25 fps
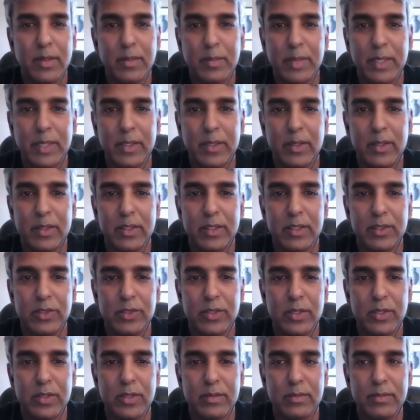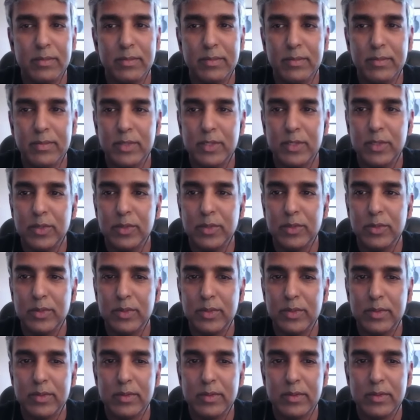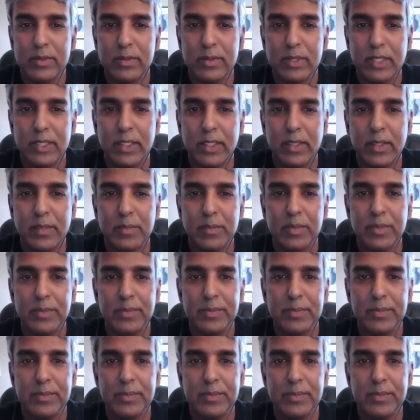my colleague John to take up.